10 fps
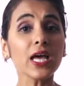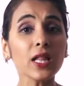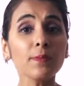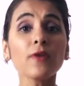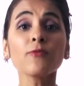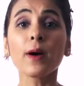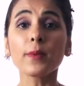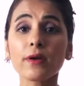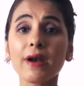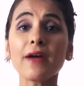help of
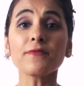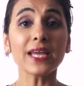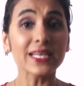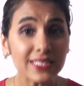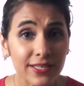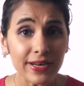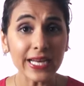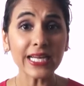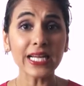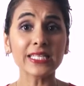mammography
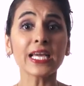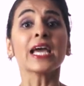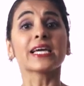screening,